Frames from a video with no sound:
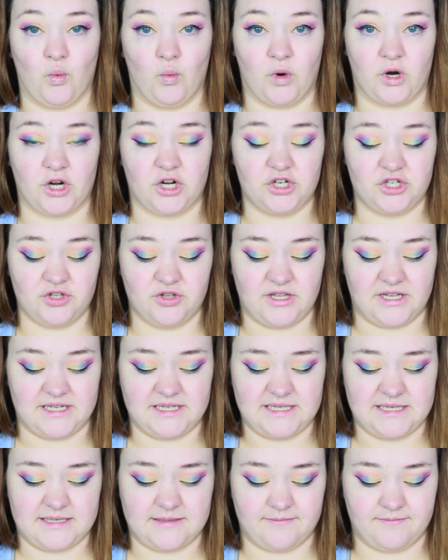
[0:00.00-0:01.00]
we're going to do
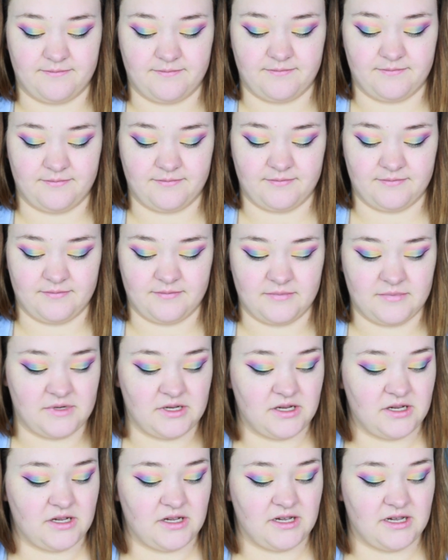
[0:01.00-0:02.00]
this
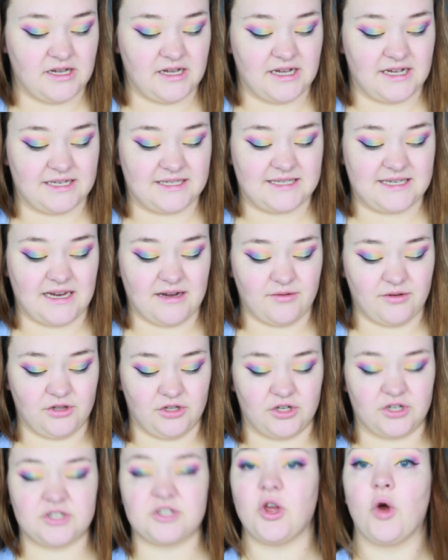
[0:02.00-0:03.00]
and see how it
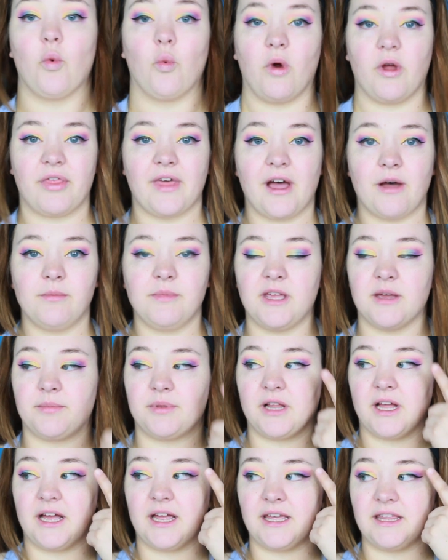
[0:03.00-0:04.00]
looks without me
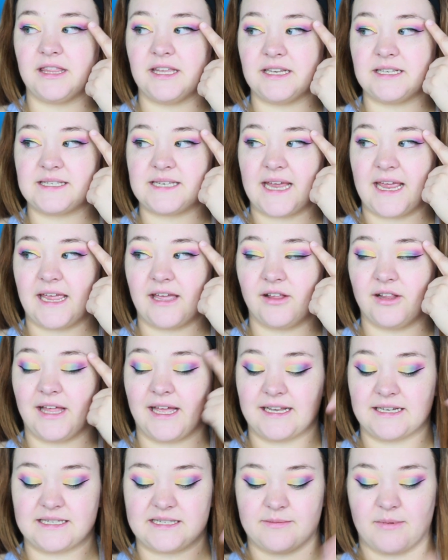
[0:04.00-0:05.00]
applying the tail
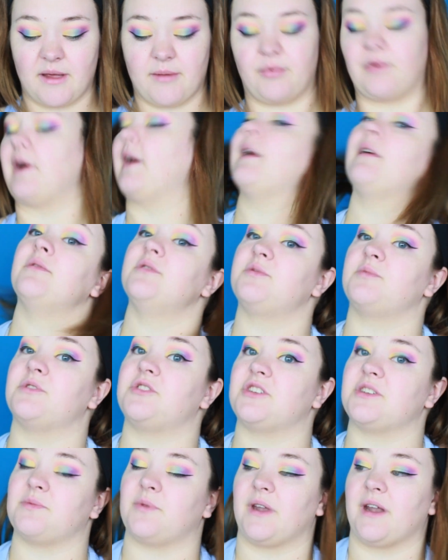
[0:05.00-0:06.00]
ends of my brows,
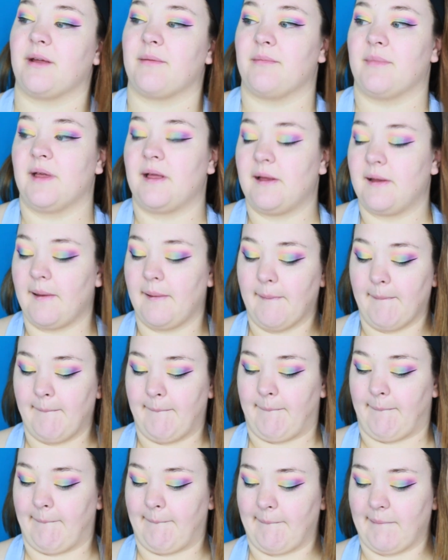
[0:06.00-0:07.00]
which is what I'm
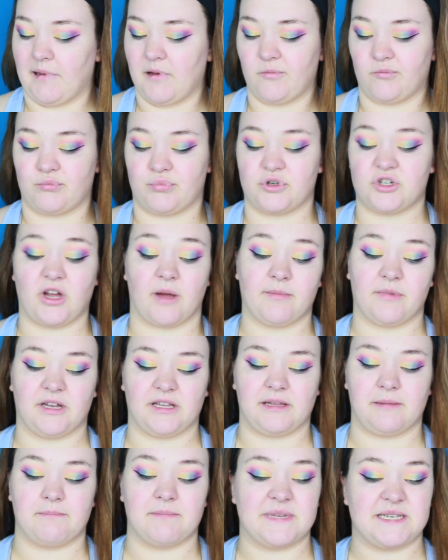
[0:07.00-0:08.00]

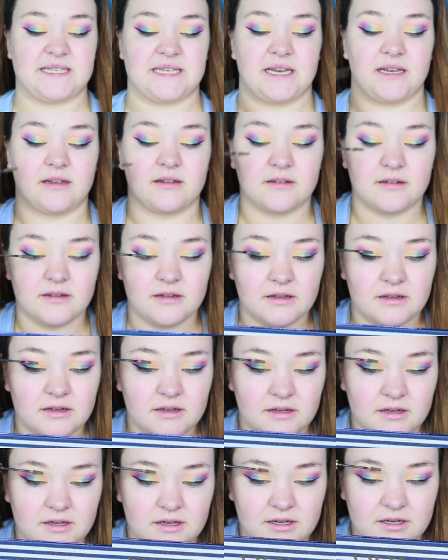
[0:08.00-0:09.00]
predominantly missing.
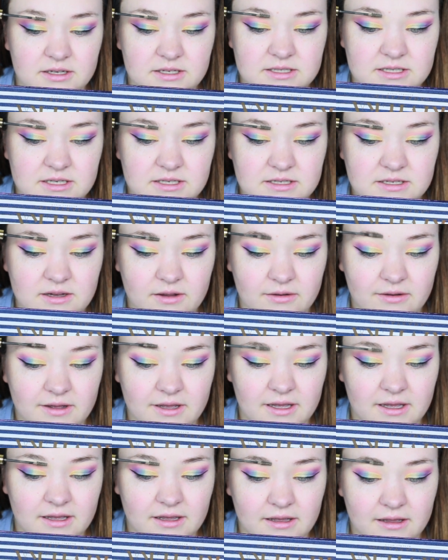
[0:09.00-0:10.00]
So let's go
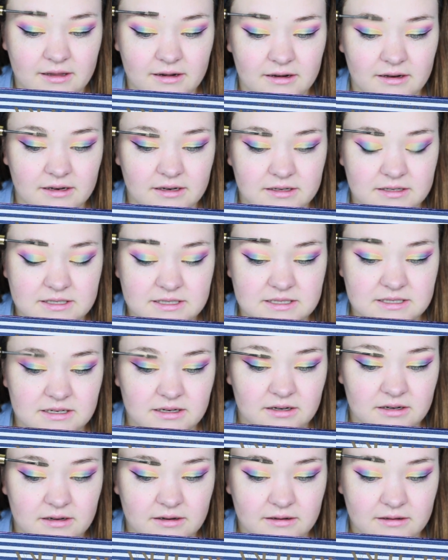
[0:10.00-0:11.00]
ahead and
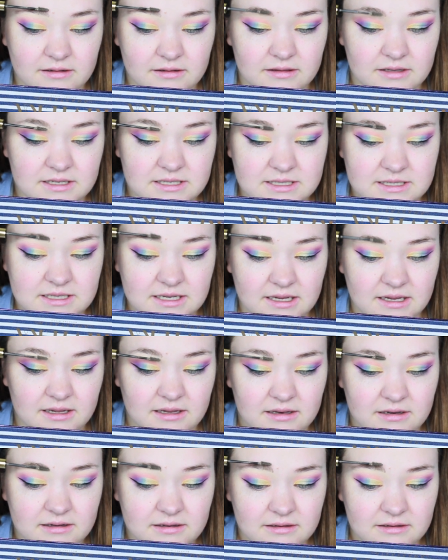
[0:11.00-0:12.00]
start on this
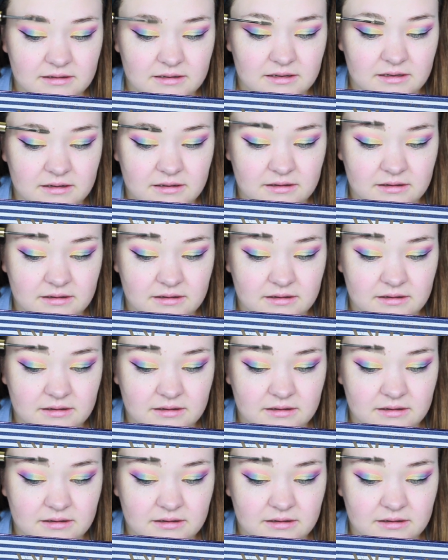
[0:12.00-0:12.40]
end.